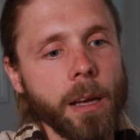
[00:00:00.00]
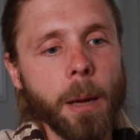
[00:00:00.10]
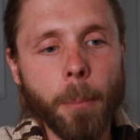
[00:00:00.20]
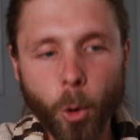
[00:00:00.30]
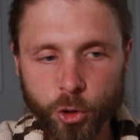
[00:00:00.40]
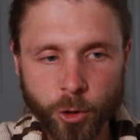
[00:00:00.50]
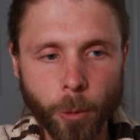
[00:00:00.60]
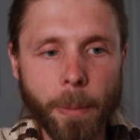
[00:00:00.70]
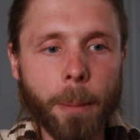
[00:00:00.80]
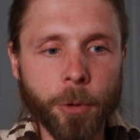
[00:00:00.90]
Emotional
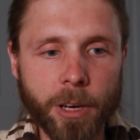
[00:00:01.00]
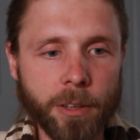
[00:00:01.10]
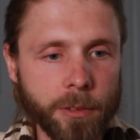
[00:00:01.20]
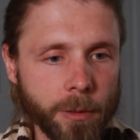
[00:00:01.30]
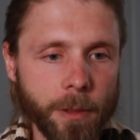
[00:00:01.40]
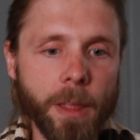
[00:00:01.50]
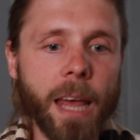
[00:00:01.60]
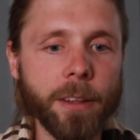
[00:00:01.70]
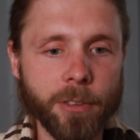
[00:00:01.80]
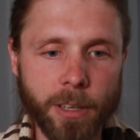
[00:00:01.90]
memories.
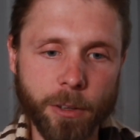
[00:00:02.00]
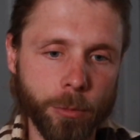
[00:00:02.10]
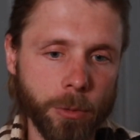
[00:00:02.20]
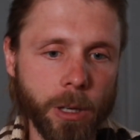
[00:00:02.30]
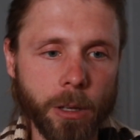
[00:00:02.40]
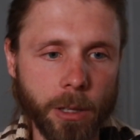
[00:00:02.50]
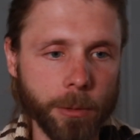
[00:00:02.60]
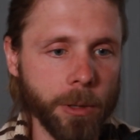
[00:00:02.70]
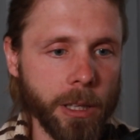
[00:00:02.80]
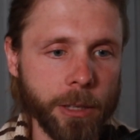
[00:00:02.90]
This is really,
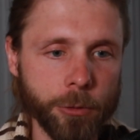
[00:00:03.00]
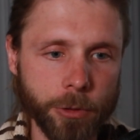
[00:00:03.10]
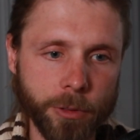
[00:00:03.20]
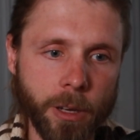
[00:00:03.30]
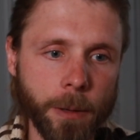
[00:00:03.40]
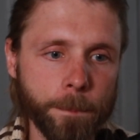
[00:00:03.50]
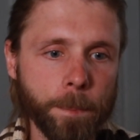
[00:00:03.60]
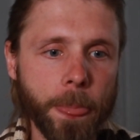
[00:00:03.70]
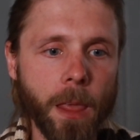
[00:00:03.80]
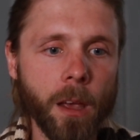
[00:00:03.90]
really interesting.
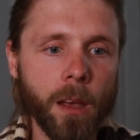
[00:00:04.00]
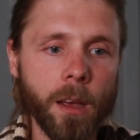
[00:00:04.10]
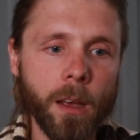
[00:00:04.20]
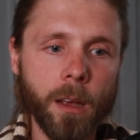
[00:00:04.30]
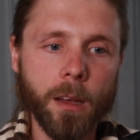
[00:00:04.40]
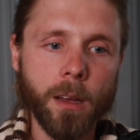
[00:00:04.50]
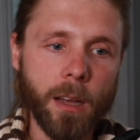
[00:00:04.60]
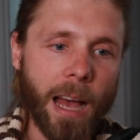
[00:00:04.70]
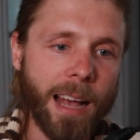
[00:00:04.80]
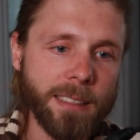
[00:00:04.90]

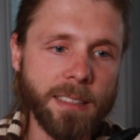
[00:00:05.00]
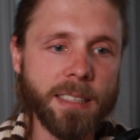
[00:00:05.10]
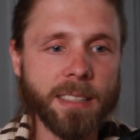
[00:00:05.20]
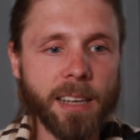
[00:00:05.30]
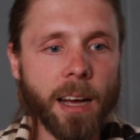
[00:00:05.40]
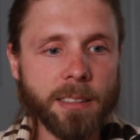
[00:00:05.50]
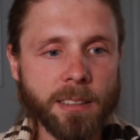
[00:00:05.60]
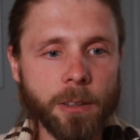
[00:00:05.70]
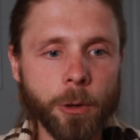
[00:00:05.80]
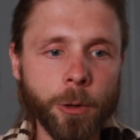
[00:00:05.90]
As
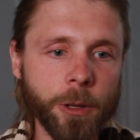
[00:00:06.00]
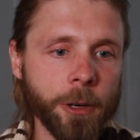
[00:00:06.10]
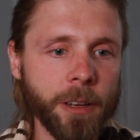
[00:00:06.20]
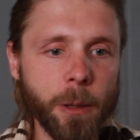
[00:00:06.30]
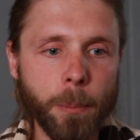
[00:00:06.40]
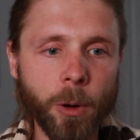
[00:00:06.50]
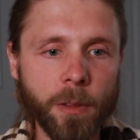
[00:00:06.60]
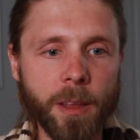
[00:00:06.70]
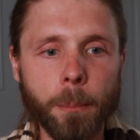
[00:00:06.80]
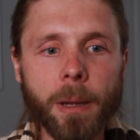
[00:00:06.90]
discussed earlier in the book,
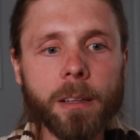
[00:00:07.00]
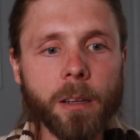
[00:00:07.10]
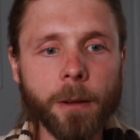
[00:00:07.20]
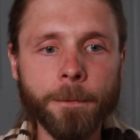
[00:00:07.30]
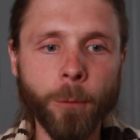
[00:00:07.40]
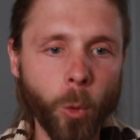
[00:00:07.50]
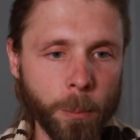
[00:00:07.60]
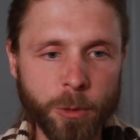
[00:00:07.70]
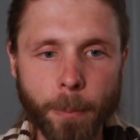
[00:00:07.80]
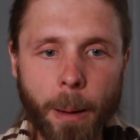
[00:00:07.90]
the amygdala
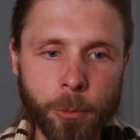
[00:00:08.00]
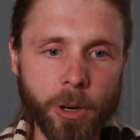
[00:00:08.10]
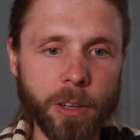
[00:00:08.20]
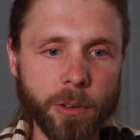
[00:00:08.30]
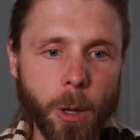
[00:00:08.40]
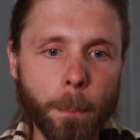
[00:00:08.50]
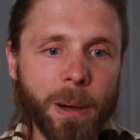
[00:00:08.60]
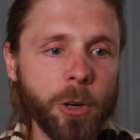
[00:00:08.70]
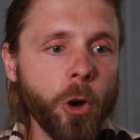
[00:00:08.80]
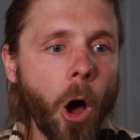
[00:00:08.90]
forms memories,
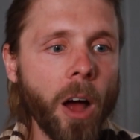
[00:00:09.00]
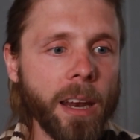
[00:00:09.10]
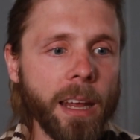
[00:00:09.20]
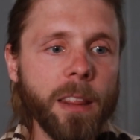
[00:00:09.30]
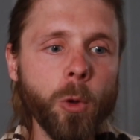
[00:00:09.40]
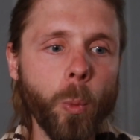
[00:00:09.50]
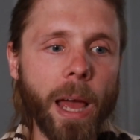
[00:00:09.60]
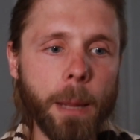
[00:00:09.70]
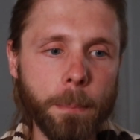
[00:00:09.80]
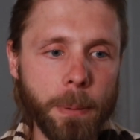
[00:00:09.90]
but not in the
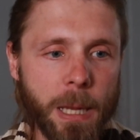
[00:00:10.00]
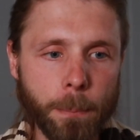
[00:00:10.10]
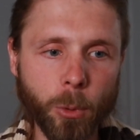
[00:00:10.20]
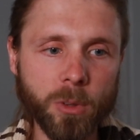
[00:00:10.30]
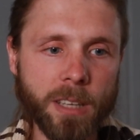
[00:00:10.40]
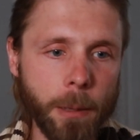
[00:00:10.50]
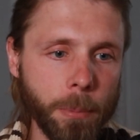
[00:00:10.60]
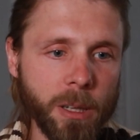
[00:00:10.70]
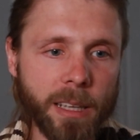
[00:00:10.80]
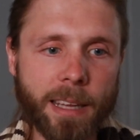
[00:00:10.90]
way people
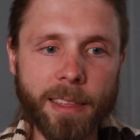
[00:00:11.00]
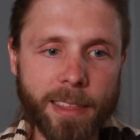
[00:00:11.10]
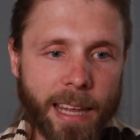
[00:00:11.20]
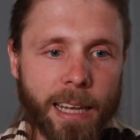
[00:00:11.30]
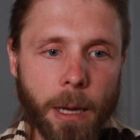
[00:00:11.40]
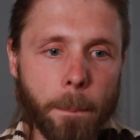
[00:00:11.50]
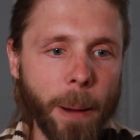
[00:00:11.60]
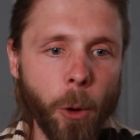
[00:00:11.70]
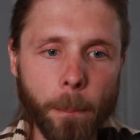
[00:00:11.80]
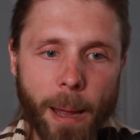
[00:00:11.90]
typically think
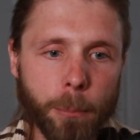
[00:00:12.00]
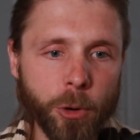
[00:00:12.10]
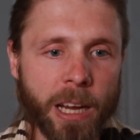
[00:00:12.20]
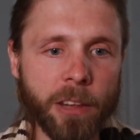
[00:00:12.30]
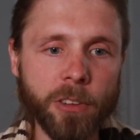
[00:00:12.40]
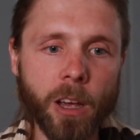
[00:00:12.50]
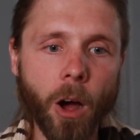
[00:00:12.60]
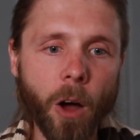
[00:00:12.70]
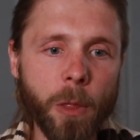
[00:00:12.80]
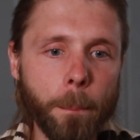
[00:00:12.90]
about memories.
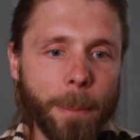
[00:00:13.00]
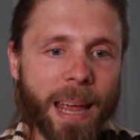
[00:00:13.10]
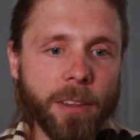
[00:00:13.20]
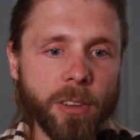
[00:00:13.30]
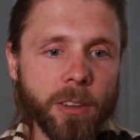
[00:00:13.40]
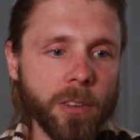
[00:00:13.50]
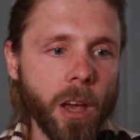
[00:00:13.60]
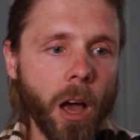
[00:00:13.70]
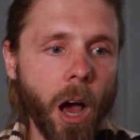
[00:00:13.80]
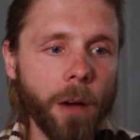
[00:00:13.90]
On the basis
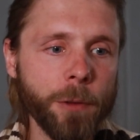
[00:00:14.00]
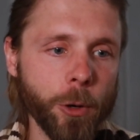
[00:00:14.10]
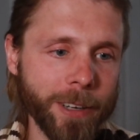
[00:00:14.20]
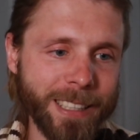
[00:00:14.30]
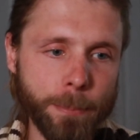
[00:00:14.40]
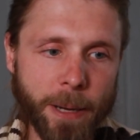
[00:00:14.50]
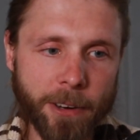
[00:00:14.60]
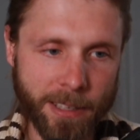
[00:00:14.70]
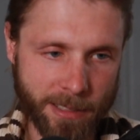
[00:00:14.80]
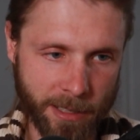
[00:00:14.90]
of your
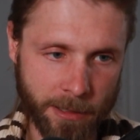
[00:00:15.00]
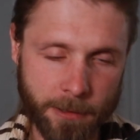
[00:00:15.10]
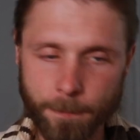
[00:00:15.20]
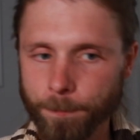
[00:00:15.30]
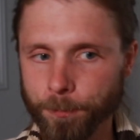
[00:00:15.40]
experiences,